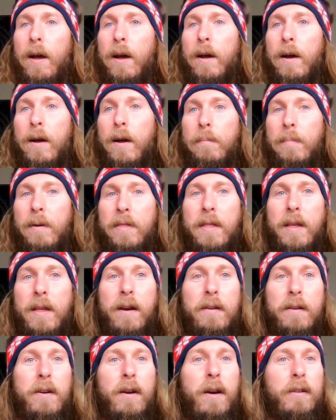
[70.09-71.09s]
uh, but they
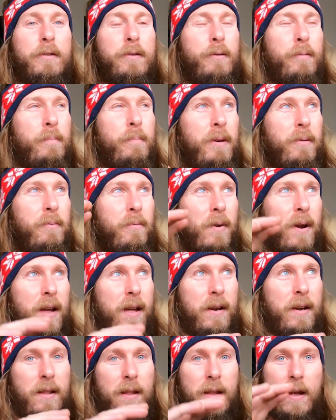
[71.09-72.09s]
are not to be
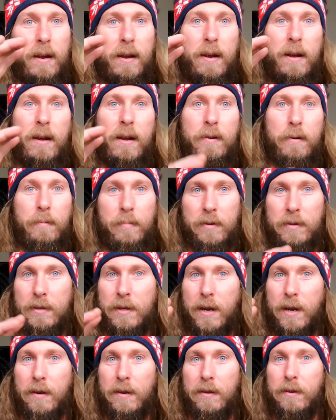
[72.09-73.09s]
read like
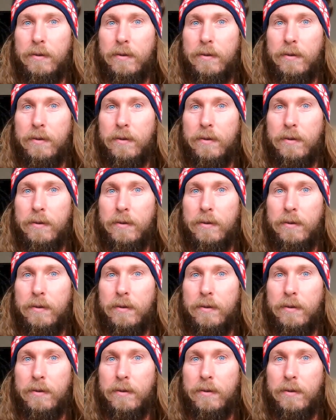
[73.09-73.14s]
100%